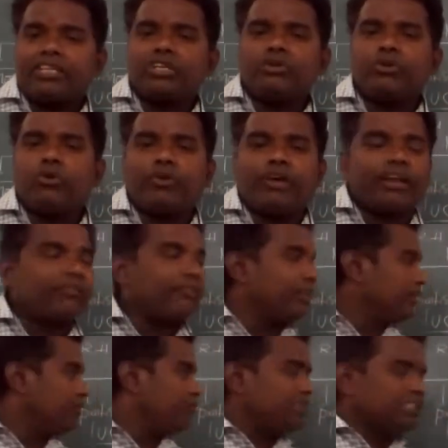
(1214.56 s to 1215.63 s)
You know very well.
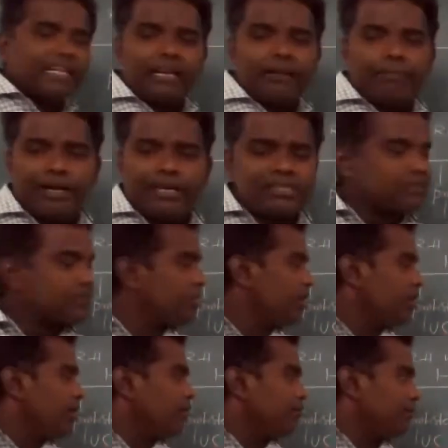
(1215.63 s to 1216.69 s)
Once I repeat,
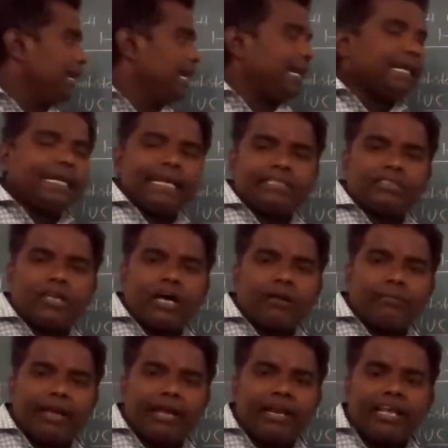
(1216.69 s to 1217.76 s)
plantae
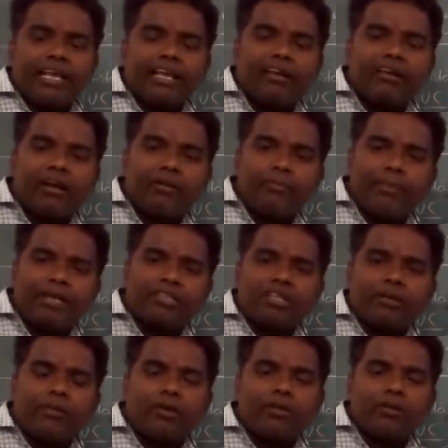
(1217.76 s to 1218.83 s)
are mainly based
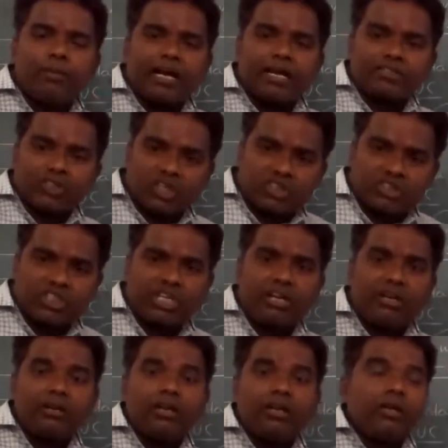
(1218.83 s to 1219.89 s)
upon the
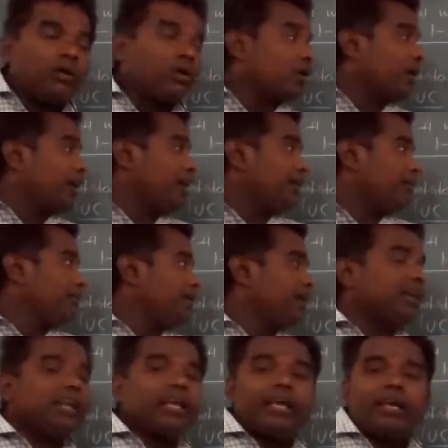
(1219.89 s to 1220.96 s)
structure. Okay,
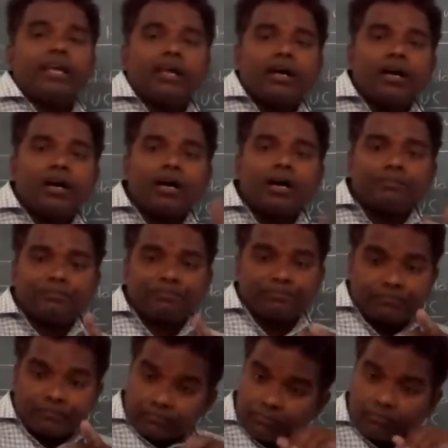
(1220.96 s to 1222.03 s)
mainly
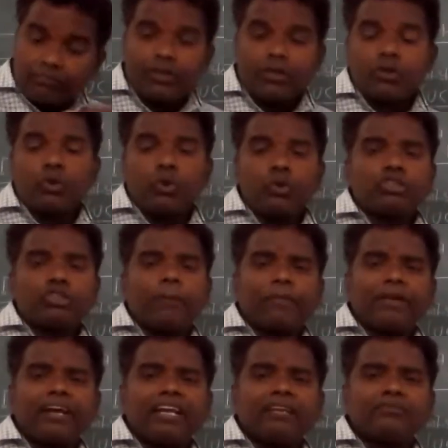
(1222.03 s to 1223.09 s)
two
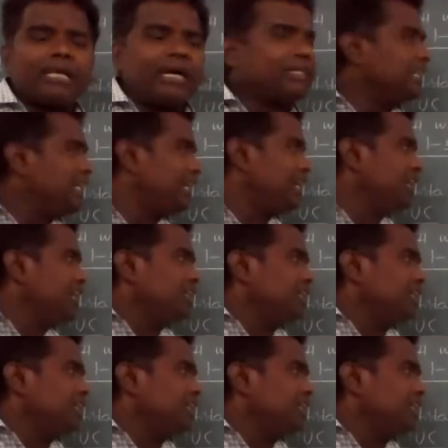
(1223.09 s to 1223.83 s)
subkingdoms are there.